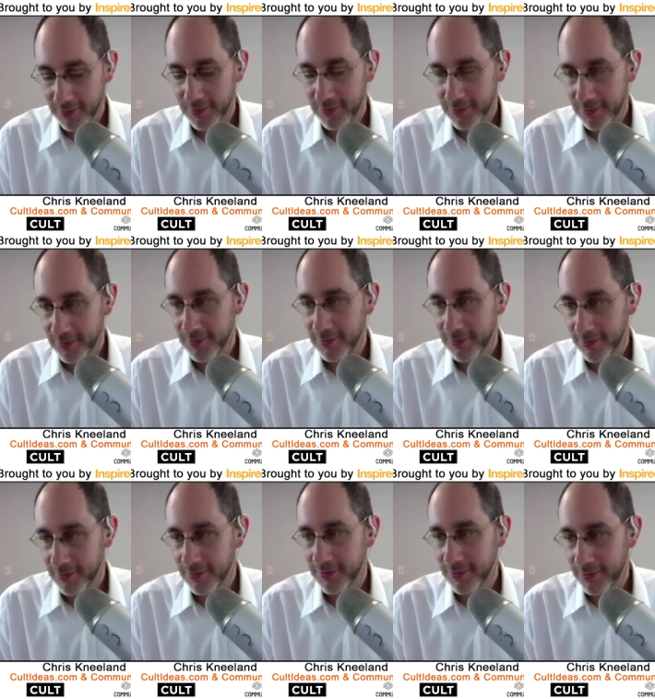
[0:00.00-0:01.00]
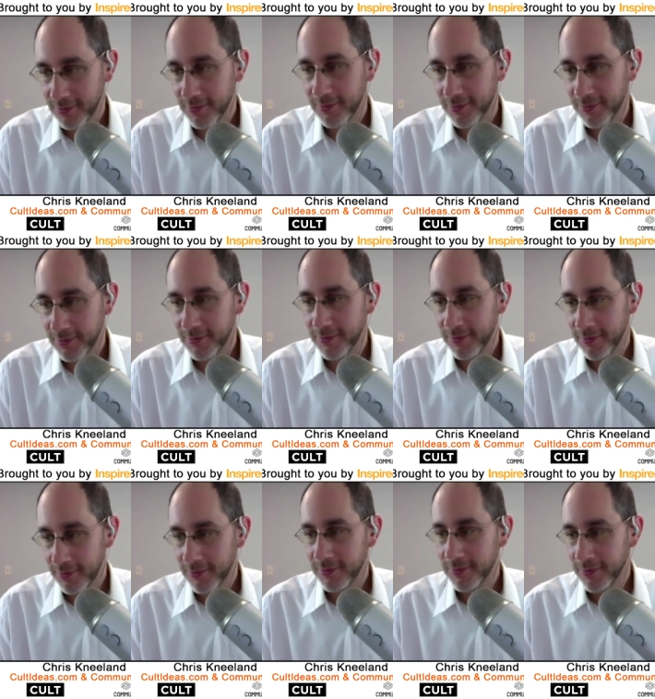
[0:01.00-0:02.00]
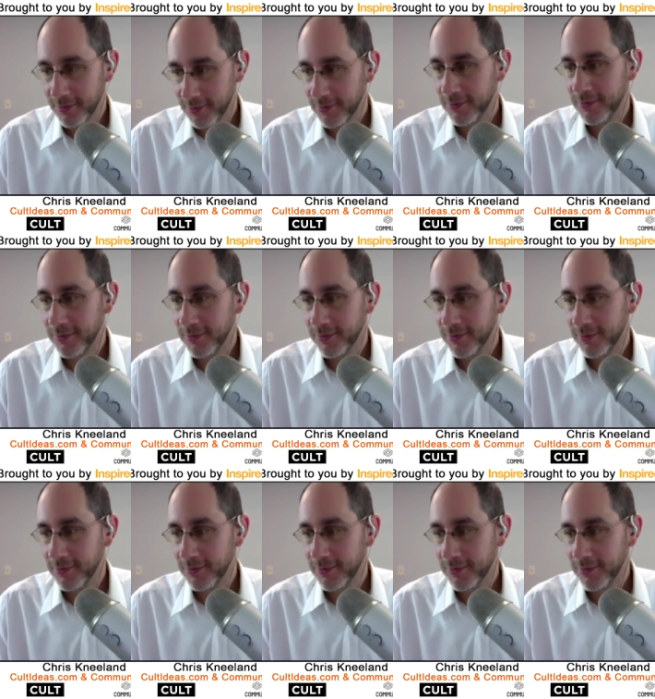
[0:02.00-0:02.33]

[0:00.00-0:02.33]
what the client asks them to do.